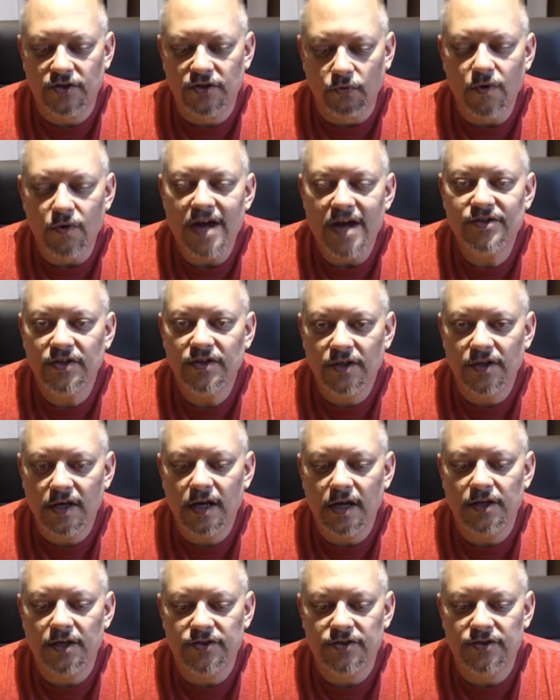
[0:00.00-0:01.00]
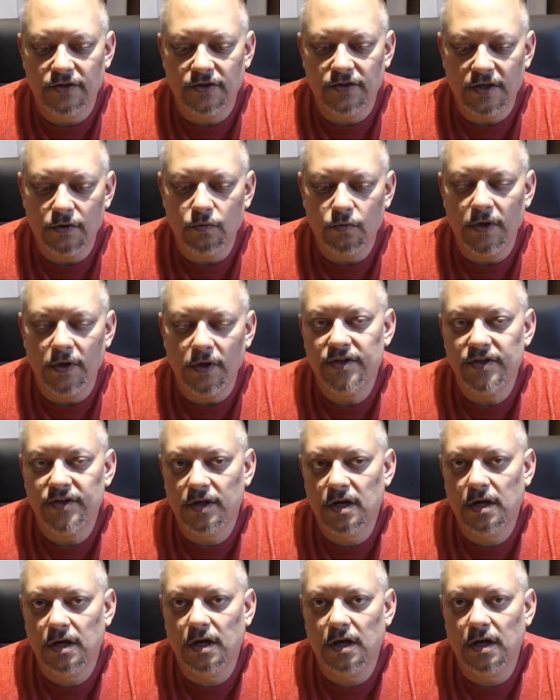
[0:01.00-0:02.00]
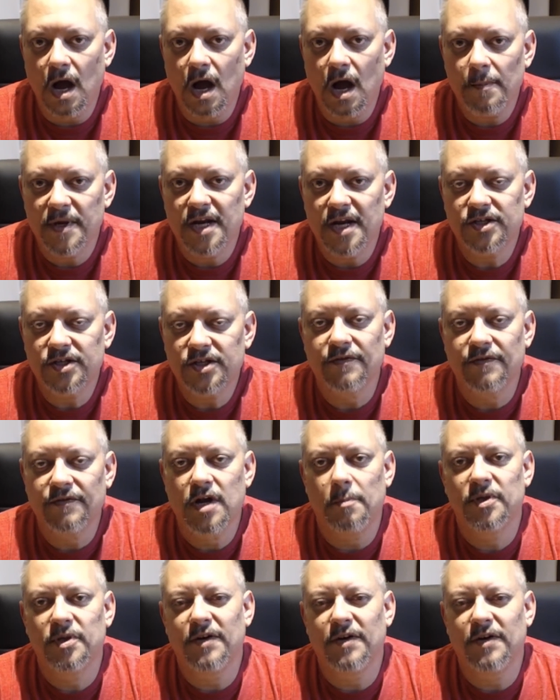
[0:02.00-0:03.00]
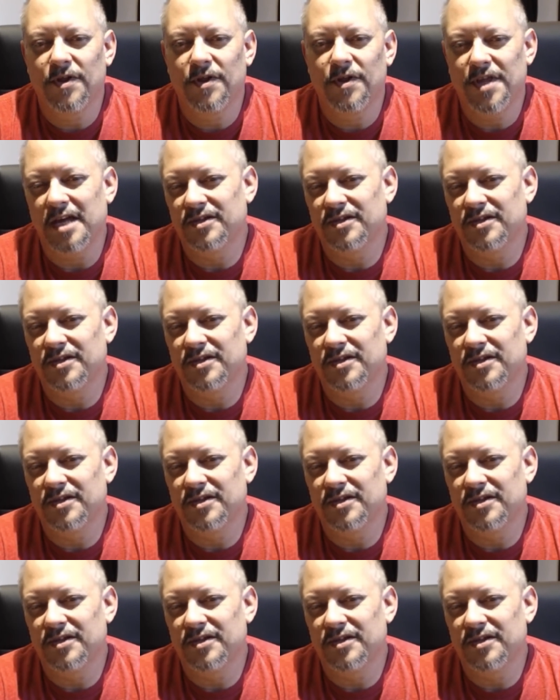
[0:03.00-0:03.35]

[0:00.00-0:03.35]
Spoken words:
resin, it's a combination of a couple different things.